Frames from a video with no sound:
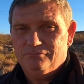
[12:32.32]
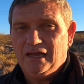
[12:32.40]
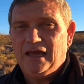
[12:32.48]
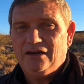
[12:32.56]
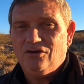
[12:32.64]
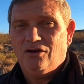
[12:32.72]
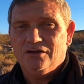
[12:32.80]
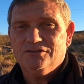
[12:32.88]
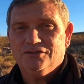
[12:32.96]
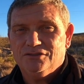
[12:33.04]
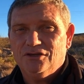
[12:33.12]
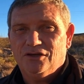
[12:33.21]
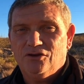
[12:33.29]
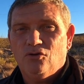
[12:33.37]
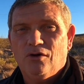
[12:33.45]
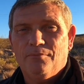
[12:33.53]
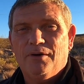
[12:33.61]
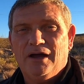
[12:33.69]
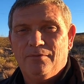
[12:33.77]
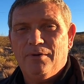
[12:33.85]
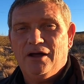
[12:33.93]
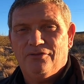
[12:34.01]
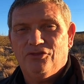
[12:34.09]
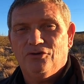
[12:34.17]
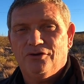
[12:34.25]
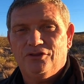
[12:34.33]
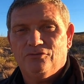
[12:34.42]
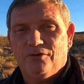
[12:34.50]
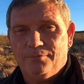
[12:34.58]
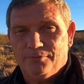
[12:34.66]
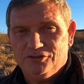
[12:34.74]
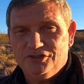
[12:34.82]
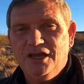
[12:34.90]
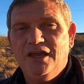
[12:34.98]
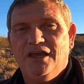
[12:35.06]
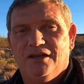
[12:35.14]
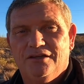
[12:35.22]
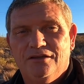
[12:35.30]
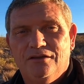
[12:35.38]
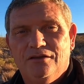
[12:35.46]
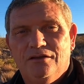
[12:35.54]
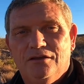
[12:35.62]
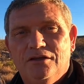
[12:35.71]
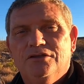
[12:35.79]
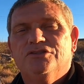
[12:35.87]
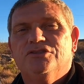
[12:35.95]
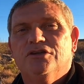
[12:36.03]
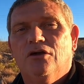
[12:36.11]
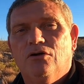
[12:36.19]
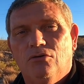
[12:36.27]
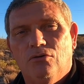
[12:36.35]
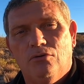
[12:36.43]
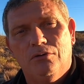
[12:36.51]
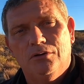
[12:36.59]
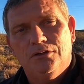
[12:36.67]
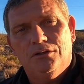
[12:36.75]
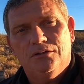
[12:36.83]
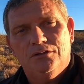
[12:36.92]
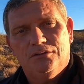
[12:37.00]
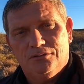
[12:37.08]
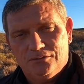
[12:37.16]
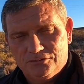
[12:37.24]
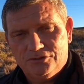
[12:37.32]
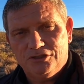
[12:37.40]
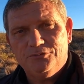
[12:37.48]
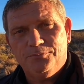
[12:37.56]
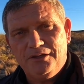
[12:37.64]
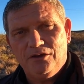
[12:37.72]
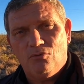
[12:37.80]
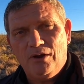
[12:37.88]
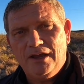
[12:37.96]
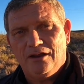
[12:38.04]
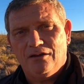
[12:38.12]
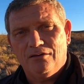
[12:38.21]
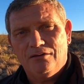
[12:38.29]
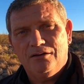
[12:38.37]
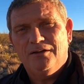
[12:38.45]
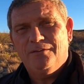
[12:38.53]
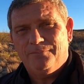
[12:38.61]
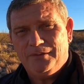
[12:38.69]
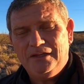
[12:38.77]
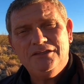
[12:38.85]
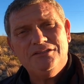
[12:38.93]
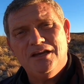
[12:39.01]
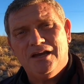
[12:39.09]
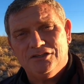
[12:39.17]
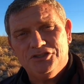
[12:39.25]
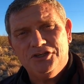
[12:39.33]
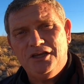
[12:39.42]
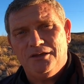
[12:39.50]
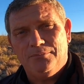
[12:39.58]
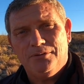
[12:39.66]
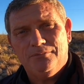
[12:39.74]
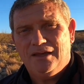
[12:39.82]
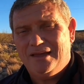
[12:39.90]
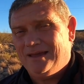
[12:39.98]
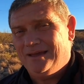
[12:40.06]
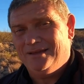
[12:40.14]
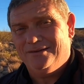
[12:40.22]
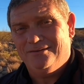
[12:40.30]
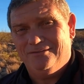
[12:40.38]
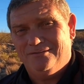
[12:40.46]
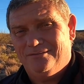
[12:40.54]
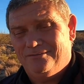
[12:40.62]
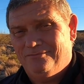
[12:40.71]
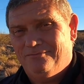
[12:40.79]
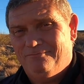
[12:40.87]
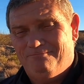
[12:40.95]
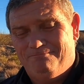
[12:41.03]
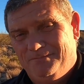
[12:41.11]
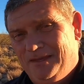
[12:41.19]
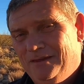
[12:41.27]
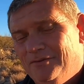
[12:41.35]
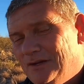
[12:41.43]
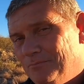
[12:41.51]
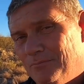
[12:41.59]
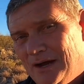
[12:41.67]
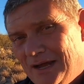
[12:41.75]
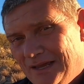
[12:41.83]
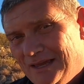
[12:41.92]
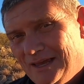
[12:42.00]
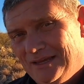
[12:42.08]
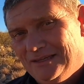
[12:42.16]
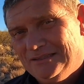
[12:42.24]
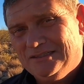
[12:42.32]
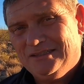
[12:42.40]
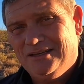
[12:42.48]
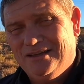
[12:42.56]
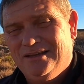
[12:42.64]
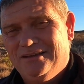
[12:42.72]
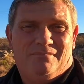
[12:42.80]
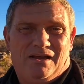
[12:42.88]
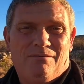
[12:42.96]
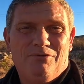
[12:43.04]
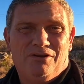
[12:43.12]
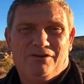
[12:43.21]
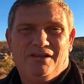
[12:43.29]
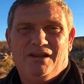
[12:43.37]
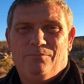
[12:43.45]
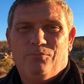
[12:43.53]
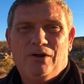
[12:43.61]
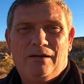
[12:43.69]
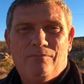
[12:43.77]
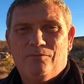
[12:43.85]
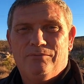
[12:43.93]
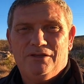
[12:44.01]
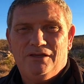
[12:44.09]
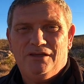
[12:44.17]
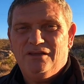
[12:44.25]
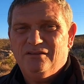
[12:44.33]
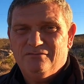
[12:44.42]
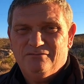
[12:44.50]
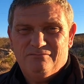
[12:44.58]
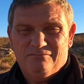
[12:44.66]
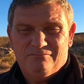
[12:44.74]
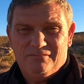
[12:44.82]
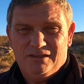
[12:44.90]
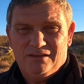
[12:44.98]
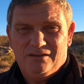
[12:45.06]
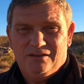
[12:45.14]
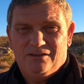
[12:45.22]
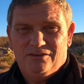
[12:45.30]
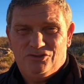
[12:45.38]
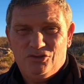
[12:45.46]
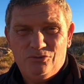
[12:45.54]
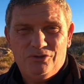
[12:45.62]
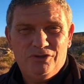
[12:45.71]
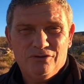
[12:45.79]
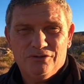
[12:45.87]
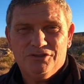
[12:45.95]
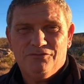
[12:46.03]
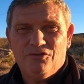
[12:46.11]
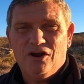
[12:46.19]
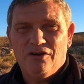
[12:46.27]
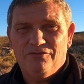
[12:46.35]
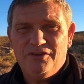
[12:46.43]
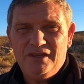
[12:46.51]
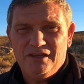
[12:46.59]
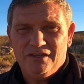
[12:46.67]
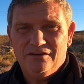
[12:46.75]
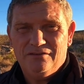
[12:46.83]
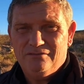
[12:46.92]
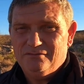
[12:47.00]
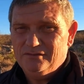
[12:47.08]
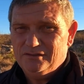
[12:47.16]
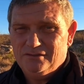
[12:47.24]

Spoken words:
that cost is going to go up by about 33%. So just be aware, it's not cheap. And even in my case, I'm looking at probably 2 years of RVing